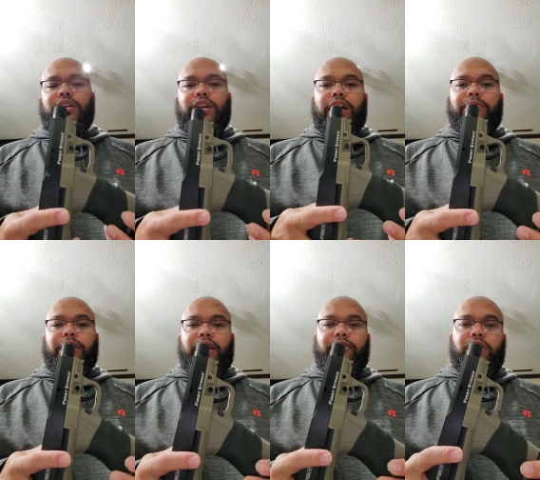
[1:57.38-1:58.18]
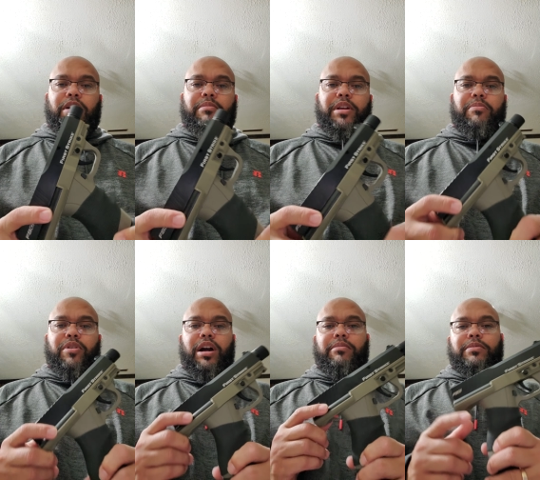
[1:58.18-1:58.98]
I've been having quite a bit of
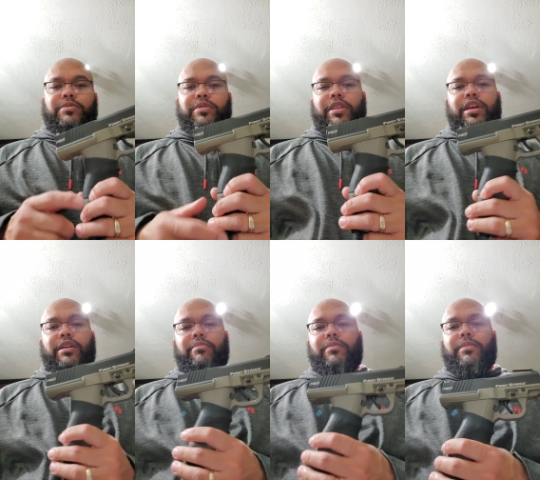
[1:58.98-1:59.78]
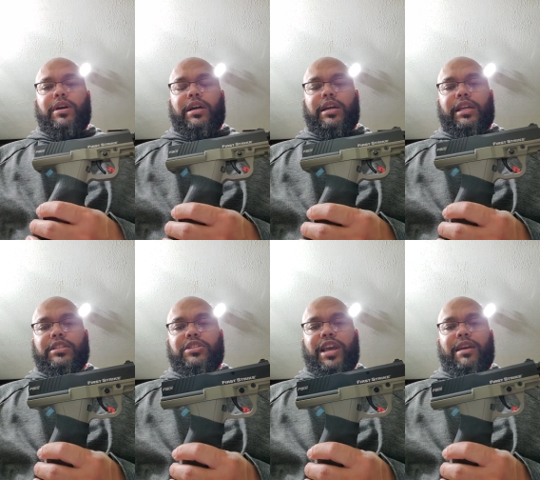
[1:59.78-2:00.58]
problems with them and
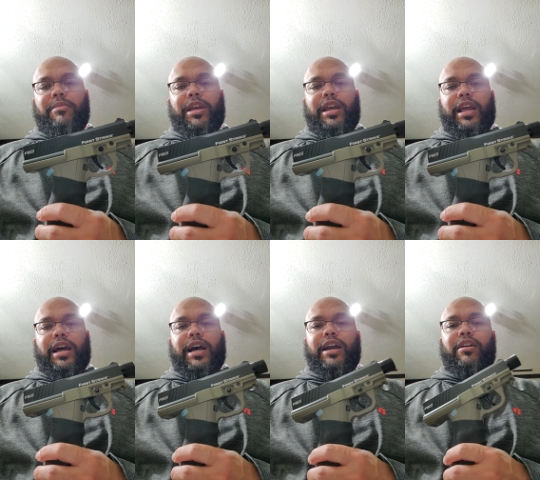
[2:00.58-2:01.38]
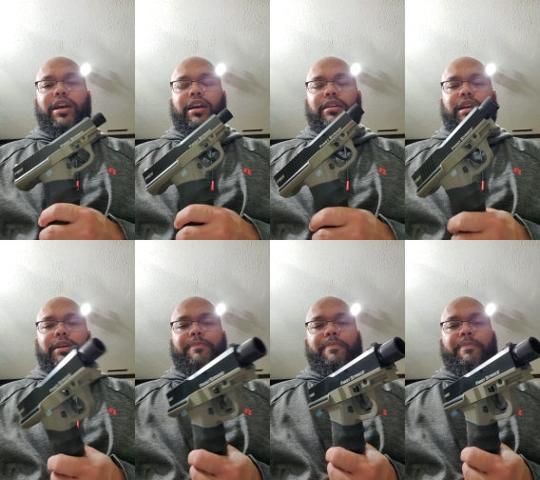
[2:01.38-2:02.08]
jamming at higher